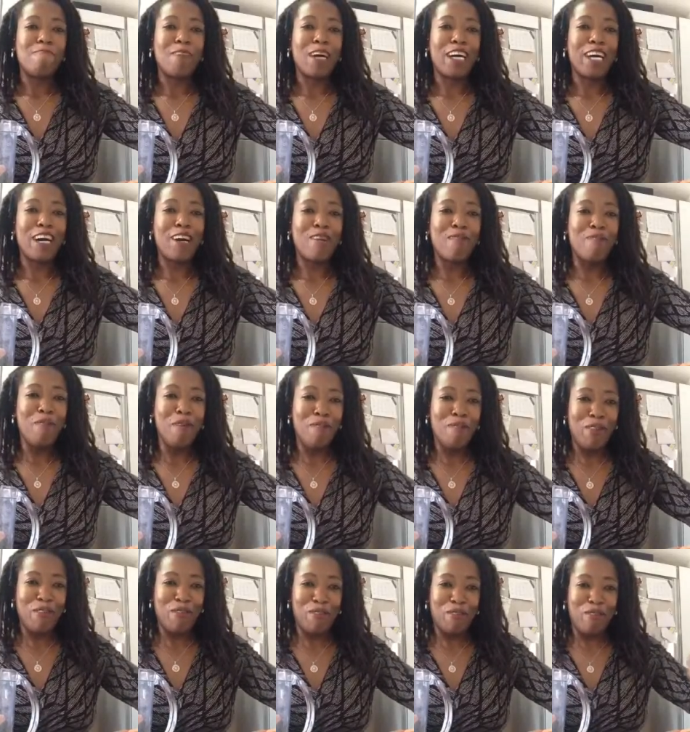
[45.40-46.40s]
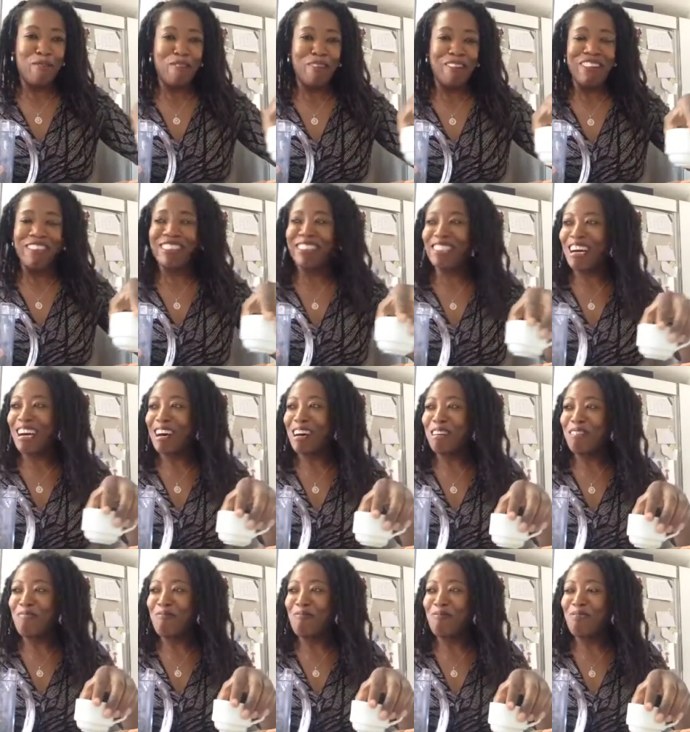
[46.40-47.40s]
I can't remember if it was
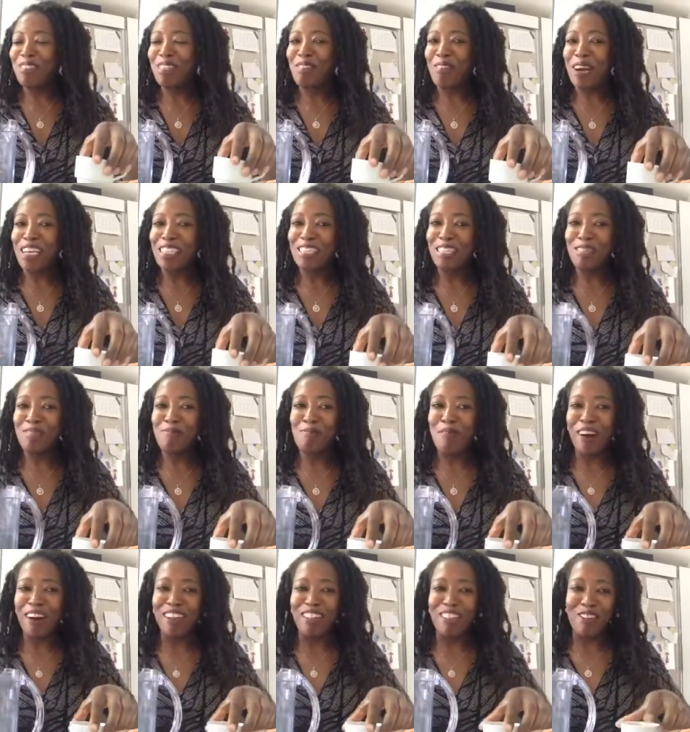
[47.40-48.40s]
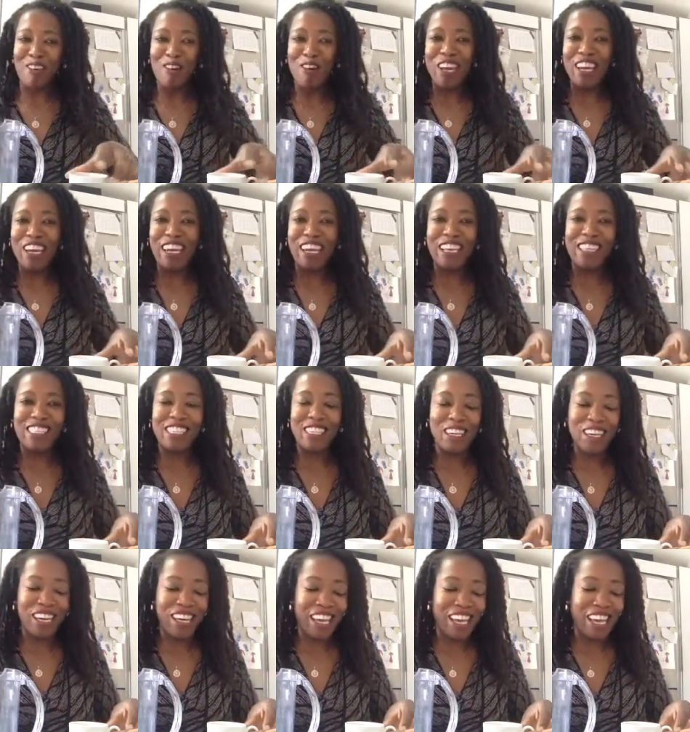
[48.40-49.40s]
twice as much oil as
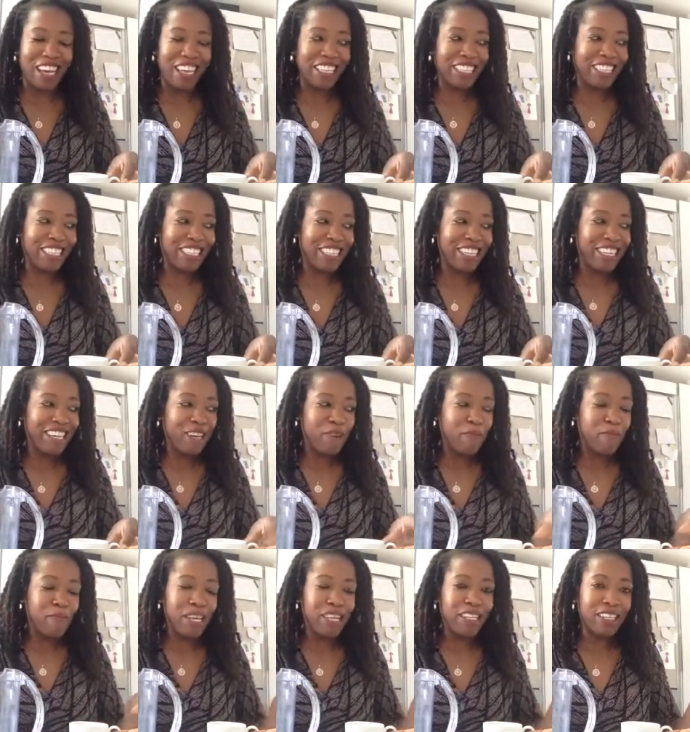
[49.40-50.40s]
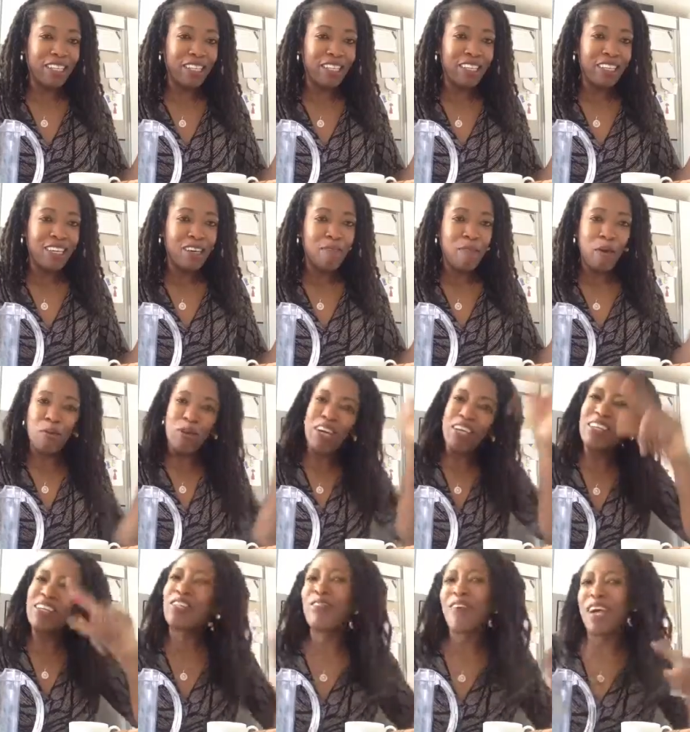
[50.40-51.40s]
it is milk, but we're
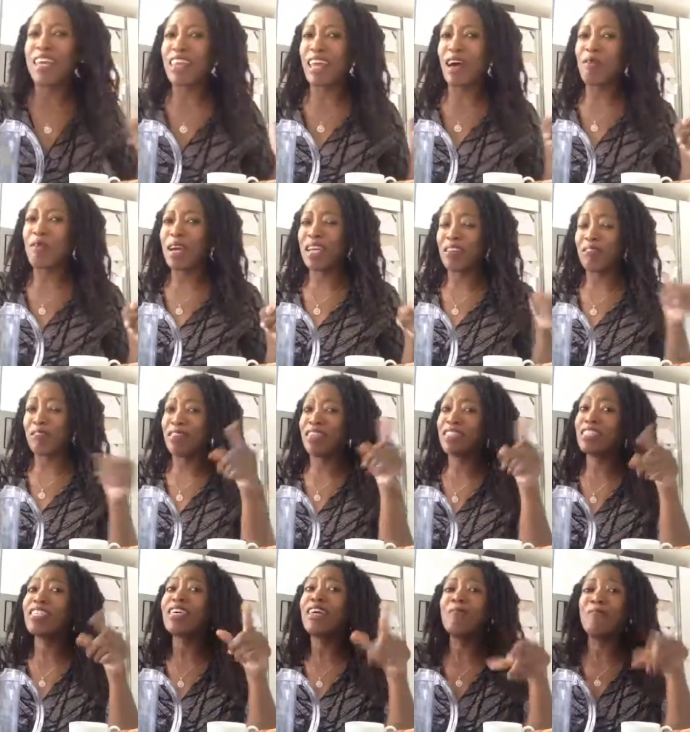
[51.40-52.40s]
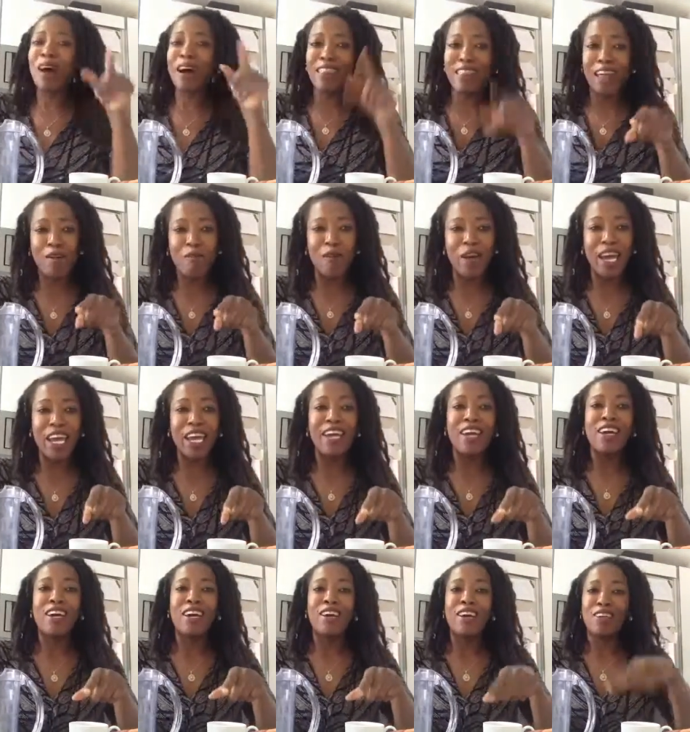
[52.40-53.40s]
going to try it that way. And if it doesn't come out that
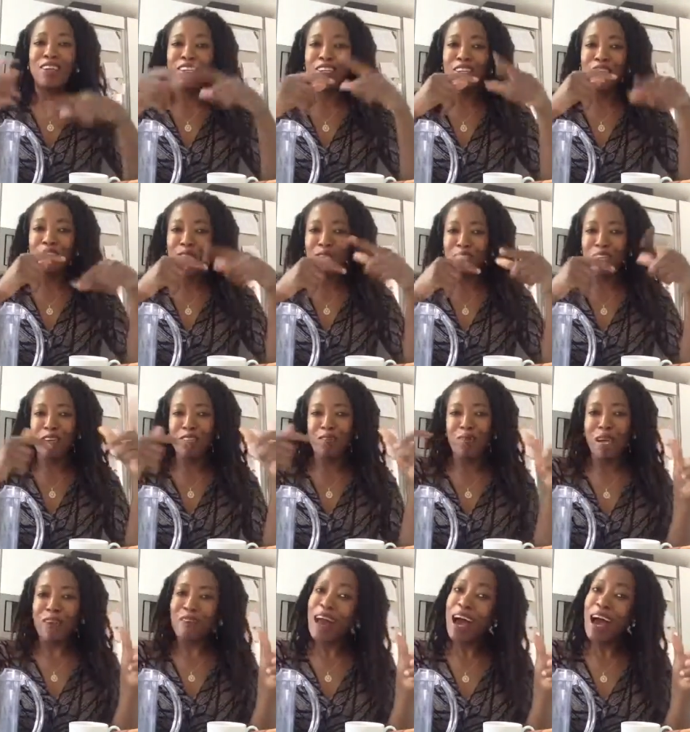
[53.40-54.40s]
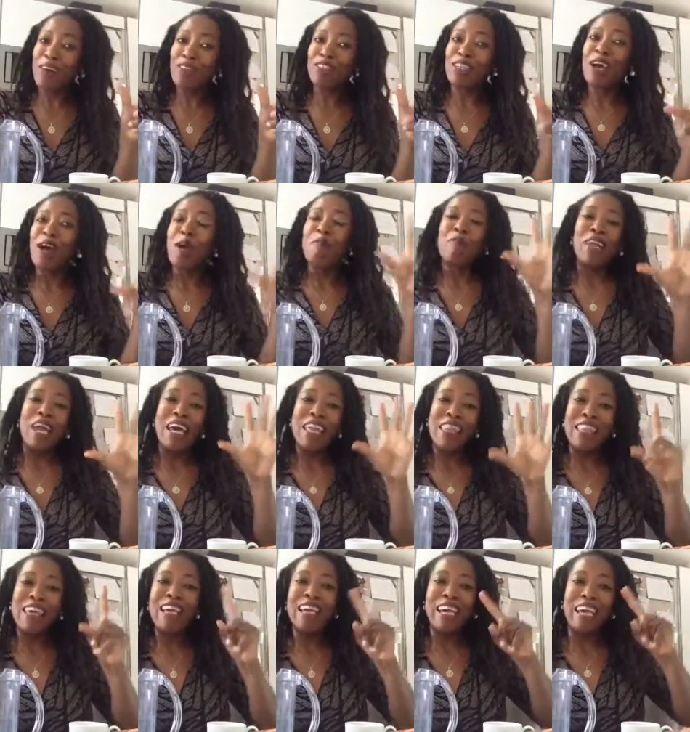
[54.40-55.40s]
way, you do it the other way around. But I
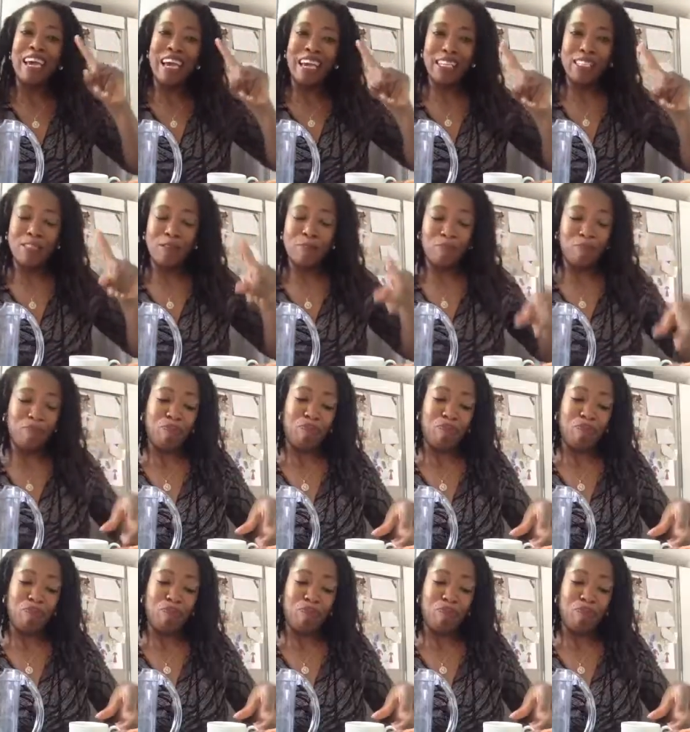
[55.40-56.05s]
think it is.